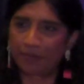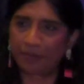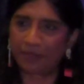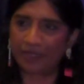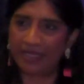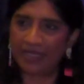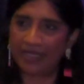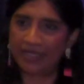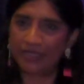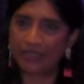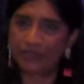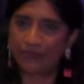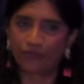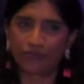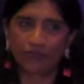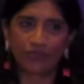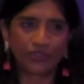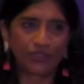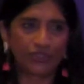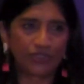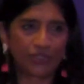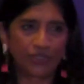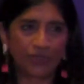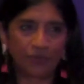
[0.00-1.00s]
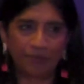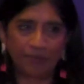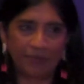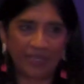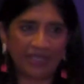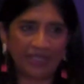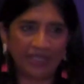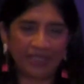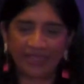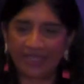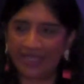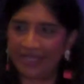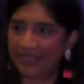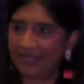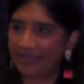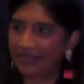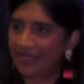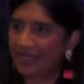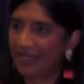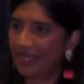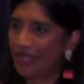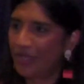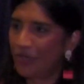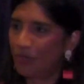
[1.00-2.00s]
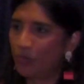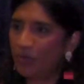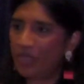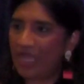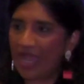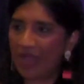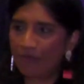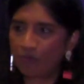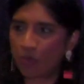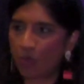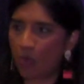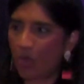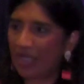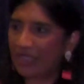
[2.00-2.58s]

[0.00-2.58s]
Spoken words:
place for so many things. We have